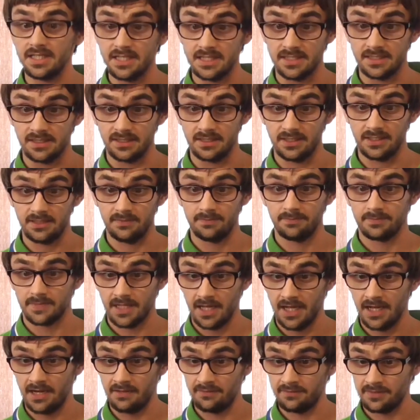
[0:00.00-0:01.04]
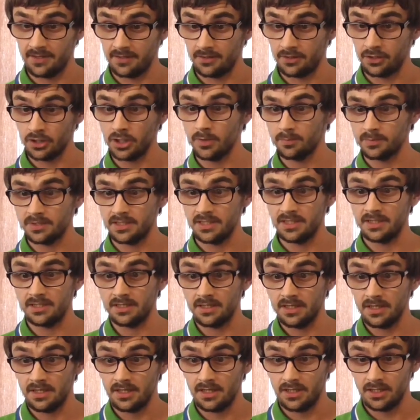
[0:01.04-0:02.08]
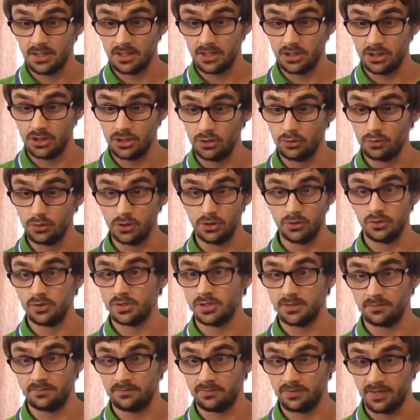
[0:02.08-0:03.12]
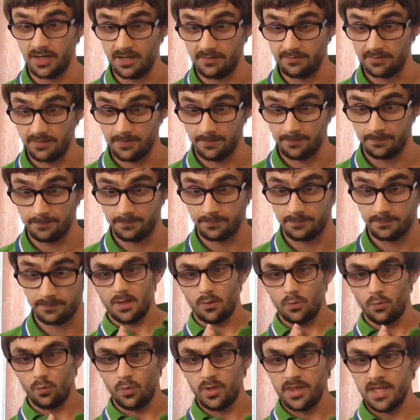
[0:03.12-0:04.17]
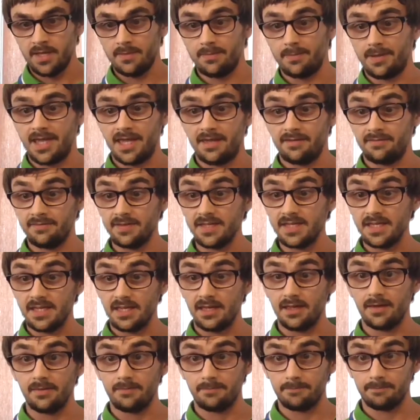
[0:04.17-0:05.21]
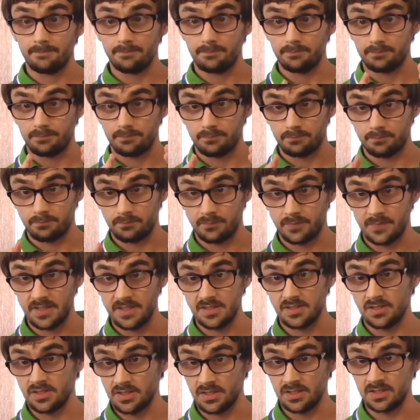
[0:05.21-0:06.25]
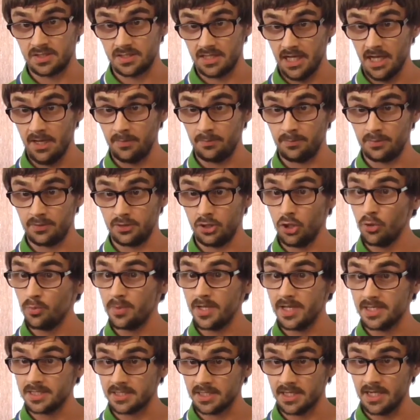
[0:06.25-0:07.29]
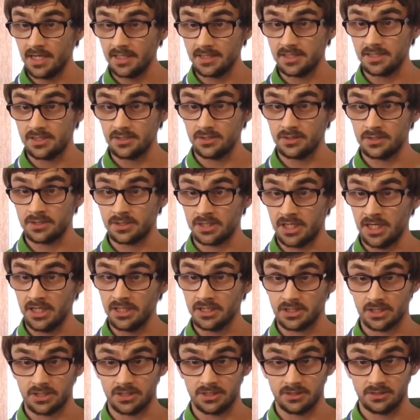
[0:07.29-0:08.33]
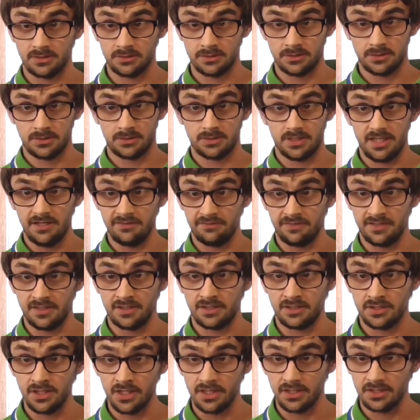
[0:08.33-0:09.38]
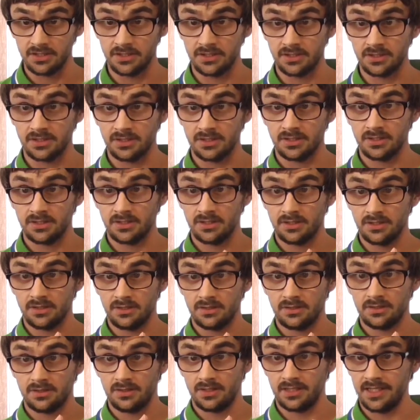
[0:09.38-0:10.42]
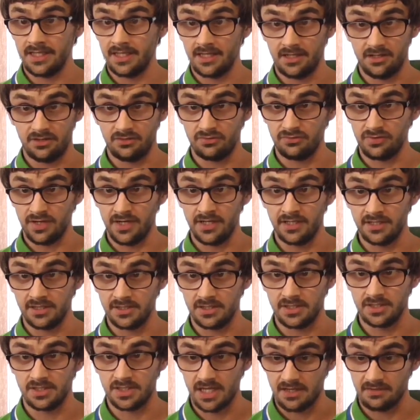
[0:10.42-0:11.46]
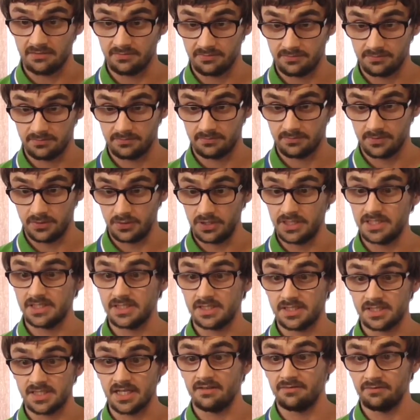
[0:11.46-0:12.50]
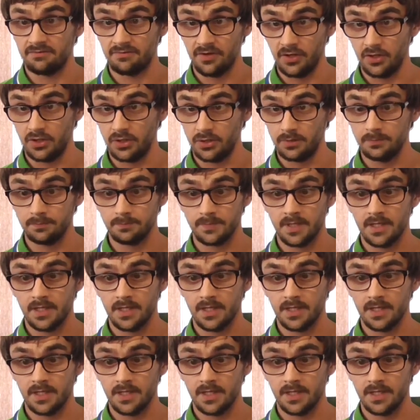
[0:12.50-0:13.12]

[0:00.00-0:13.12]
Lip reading: easily, and if they're corrupted, you lose them forever. With MKV, this doesn't happen. OBS can still crash, and if it does, then your files are safe, or at least safer.